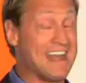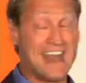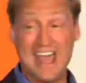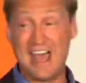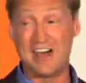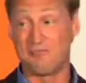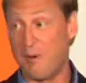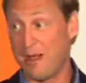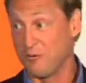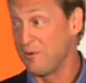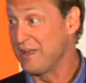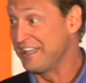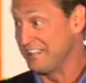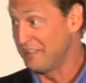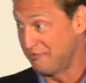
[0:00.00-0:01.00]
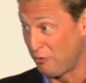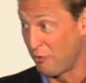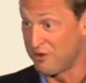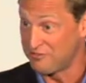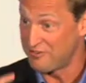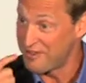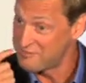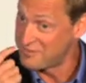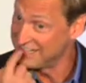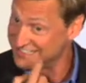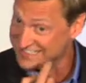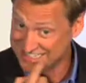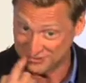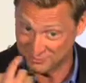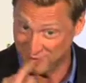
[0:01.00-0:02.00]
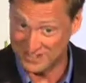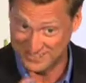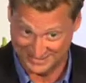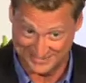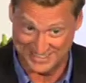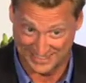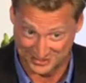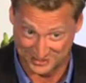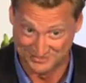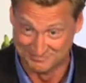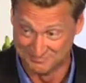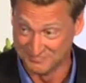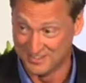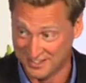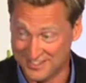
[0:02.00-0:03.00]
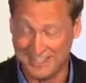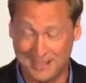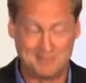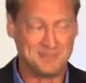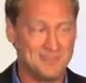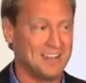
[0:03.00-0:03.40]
I have my weekly 45-minute teeth whitening section. Yep.